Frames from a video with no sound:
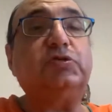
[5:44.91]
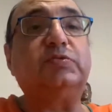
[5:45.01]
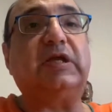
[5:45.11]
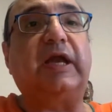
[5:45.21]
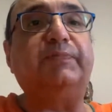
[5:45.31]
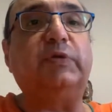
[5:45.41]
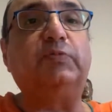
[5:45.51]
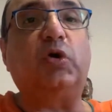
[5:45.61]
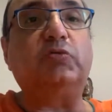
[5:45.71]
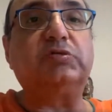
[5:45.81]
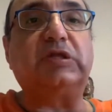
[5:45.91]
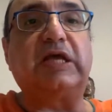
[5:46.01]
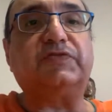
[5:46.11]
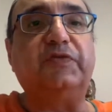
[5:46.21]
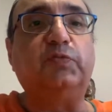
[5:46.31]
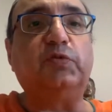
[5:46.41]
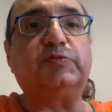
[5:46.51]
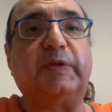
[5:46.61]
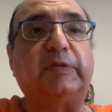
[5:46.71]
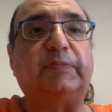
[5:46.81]
who's a campaign boy, whose last film was
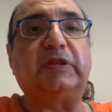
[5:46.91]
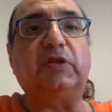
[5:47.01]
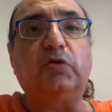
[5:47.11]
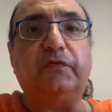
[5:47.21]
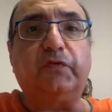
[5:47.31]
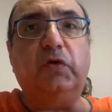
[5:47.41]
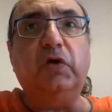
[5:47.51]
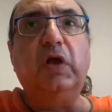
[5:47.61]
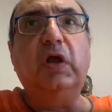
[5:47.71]
Pati Patni or Wo.